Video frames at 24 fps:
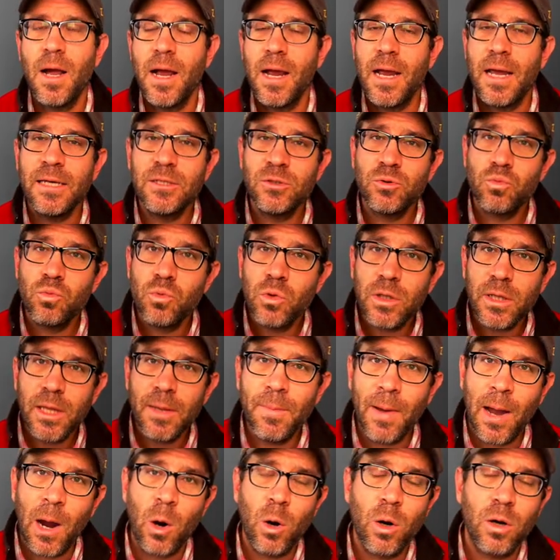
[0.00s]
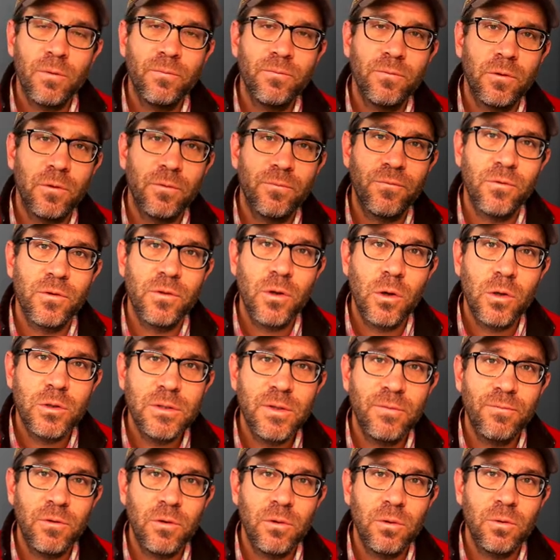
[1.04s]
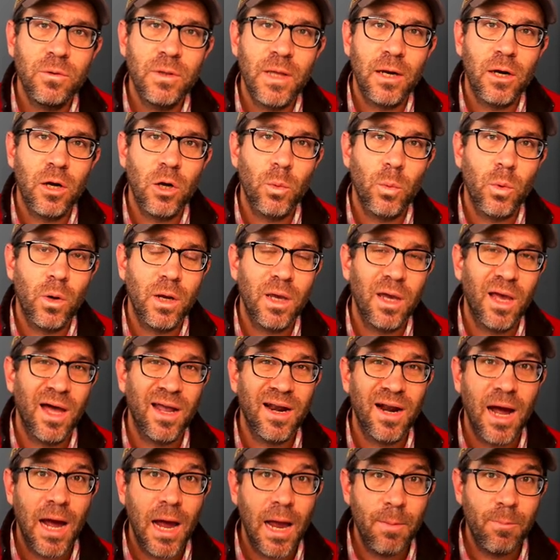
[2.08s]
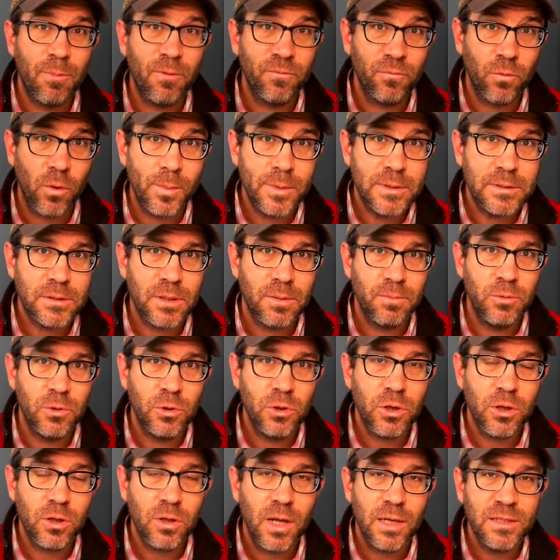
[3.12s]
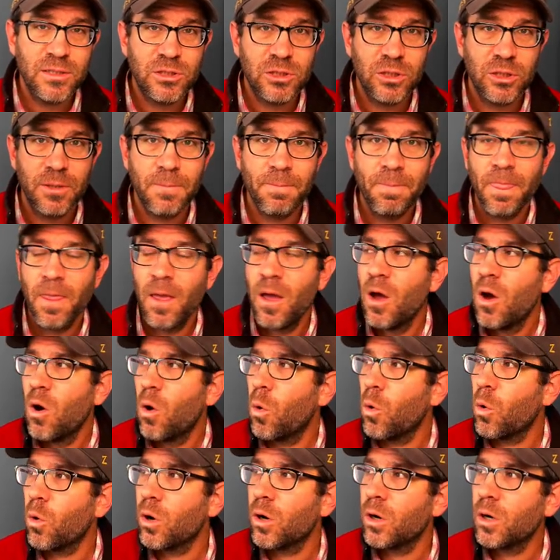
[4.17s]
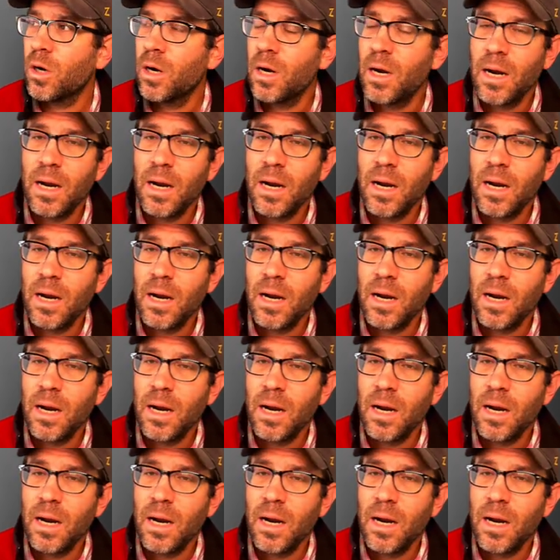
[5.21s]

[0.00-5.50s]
is really powerful for those of you that are working on a high performance computer cluster, or